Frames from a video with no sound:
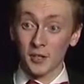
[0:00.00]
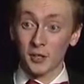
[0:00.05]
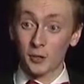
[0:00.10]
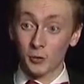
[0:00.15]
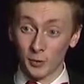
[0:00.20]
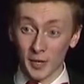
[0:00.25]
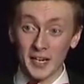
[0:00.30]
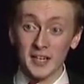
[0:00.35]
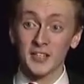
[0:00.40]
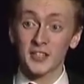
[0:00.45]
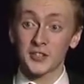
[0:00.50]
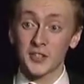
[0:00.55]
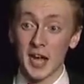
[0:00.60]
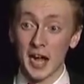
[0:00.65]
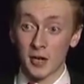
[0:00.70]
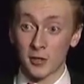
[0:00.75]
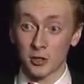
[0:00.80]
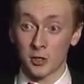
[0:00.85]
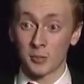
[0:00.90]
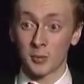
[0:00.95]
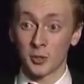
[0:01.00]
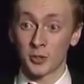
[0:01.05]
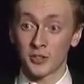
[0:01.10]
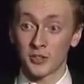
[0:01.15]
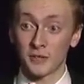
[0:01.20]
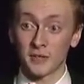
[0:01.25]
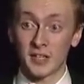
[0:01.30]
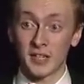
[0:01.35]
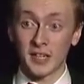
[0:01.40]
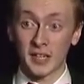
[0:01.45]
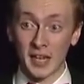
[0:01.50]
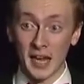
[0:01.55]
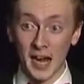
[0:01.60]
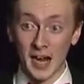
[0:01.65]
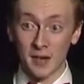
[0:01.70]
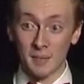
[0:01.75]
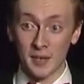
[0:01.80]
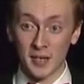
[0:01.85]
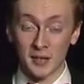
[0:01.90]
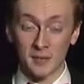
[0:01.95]
the greatest attributes of the
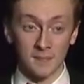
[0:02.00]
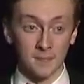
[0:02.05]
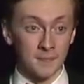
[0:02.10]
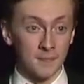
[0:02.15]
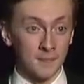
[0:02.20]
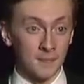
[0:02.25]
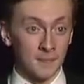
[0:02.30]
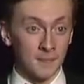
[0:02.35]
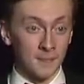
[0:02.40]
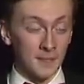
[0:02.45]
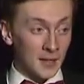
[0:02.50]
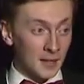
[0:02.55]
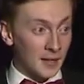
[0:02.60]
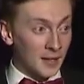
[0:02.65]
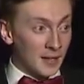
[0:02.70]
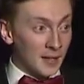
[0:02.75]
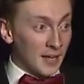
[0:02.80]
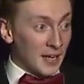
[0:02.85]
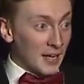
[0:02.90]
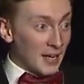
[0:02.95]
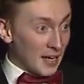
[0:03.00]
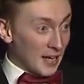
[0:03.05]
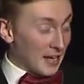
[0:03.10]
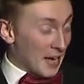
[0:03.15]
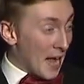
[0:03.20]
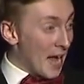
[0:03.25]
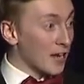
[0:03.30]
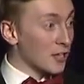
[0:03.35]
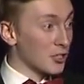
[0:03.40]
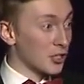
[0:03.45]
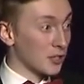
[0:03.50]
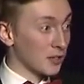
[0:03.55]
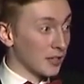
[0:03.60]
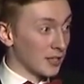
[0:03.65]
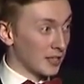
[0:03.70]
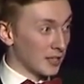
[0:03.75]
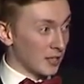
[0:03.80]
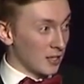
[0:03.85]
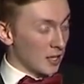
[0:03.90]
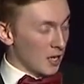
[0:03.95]
Academy, and
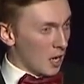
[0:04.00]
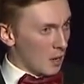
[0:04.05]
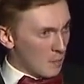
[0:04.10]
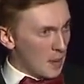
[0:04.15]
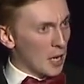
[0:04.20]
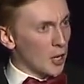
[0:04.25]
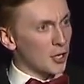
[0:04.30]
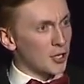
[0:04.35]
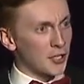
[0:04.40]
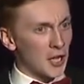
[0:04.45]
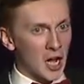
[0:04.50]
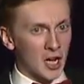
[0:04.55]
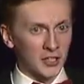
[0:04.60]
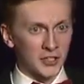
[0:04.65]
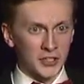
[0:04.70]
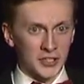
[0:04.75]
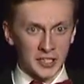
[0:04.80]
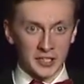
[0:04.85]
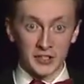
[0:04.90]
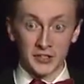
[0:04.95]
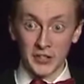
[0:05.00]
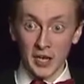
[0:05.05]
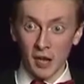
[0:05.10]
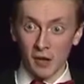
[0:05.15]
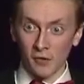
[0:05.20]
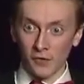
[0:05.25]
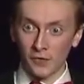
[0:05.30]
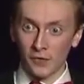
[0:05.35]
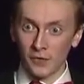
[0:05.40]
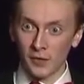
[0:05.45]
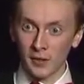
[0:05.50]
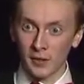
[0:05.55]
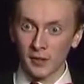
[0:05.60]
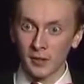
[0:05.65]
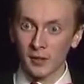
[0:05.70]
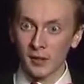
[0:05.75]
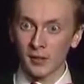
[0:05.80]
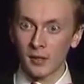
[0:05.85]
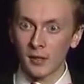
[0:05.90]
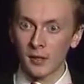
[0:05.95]
actually a paradox in itself,
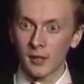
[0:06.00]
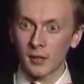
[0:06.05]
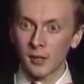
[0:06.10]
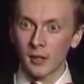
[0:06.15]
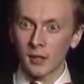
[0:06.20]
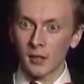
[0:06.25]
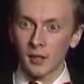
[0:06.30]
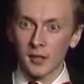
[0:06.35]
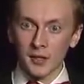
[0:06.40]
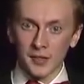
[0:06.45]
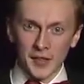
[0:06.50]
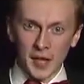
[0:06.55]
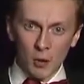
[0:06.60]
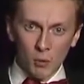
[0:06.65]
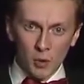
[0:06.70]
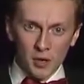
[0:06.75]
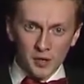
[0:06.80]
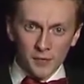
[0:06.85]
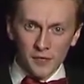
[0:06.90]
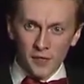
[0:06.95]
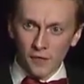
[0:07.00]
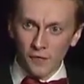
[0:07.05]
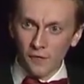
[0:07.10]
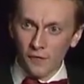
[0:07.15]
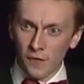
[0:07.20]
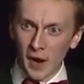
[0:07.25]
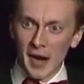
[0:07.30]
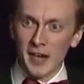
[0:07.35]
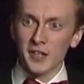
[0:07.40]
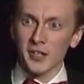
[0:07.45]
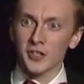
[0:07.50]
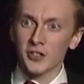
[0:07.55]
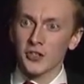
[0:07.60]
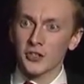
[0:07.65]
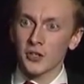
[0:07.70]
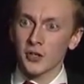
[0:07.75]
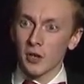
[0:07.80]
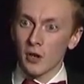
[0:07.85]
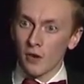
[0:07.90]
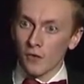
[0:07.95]
that one of the
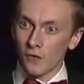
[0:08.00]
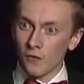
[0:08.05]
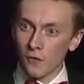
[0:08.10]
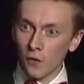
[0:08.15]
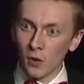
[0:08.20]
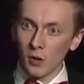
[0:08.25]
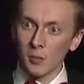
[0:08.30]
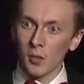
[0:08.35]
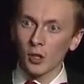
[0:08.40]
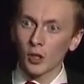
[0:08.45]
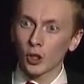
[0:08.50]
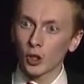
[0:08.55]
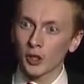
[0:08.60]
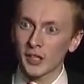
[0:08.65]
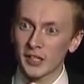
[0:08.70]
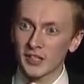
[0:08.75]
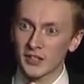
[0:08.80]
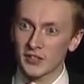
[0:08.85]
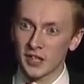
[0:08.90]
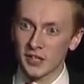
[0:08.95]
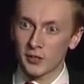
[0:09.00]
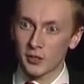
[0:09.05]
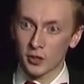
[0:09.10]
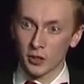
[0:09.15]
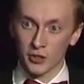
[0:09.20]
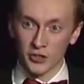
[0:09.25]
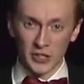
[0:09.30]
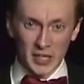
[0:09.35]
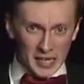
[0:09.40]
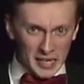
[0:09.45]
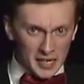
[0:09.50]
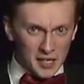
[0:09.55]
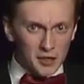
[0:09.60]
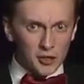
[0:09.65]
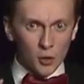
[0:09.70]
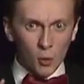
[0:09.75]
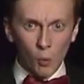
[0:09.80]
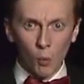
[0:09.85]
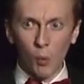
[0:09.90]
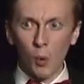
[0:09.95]
finest formal learning centers
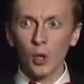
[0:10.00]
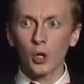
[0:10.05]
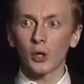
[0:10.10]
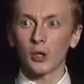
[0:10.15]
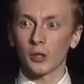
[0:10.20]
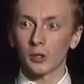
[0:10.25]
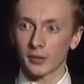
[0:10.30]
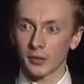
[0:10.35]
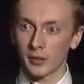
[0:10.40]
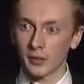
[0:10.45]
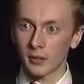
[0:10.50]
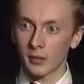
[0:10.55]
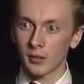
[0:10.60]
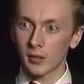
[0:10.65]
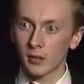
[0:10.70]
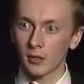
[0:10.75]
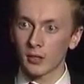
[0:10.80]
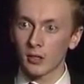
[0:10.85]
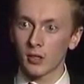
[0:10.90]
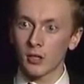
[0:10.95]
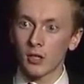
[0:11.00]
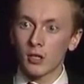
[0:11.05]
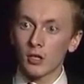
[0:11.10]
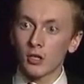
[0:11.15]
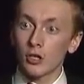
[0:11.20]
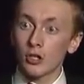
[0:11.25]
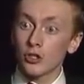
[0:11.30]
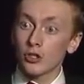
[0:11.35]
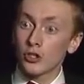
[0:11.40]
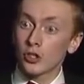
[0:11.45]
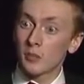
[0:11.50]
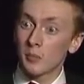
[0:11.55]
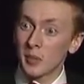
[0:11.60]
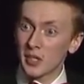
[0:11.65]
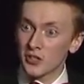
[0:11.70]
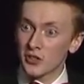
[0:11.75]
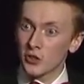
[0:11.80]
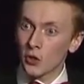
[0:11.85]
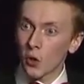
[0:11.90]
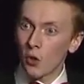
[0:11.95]
in the world should
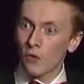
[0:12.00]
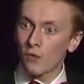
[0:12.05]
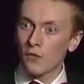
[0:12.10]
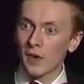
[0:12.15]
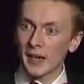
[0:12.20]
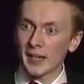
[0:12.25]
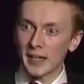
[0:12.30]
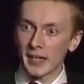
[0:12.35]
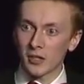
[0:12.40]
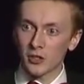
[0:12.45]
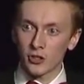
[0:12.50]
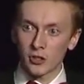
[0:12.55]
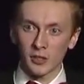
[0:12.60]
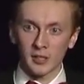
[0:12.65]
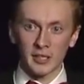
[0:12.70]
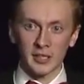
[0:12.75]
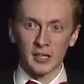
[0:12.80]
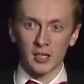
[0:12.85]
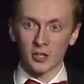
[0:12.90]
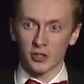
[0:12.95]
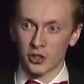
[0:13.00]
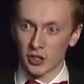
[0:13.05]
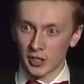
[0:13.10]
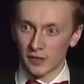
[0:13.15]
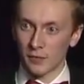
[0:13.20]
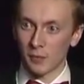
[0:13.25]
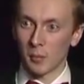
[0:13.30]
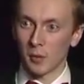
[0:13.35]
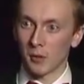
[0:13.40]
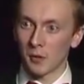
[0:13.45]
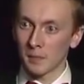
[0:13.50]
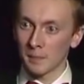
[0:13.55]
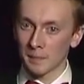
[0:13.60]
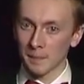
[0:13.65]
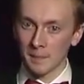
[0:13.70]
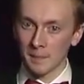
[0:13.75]
be so financially achievable.